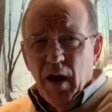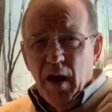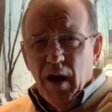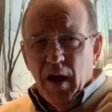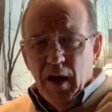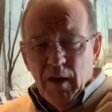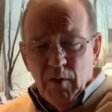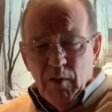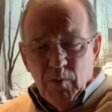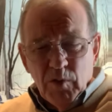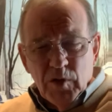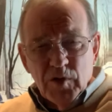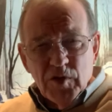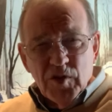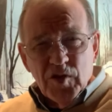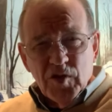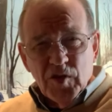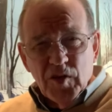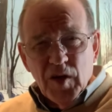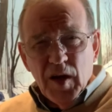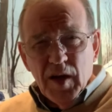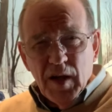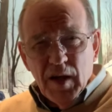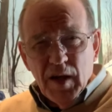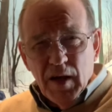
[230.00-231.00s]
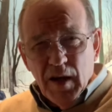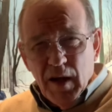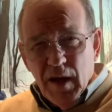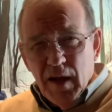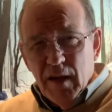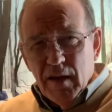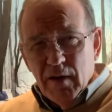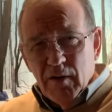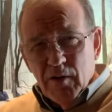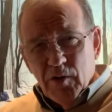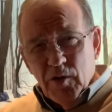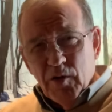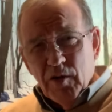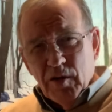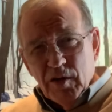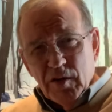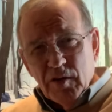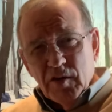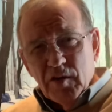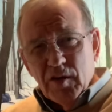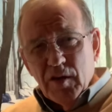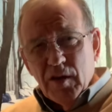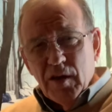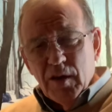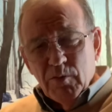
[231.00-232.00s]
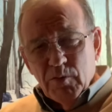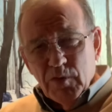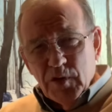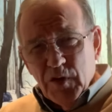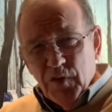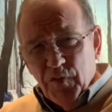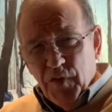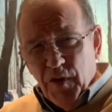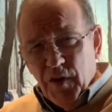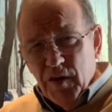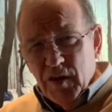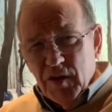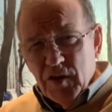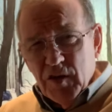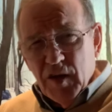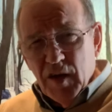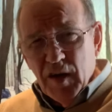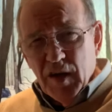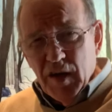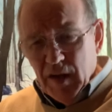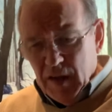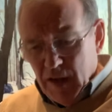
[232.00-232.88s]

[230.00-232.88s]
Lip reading: It was a sunny day though, you can see it was a very sunny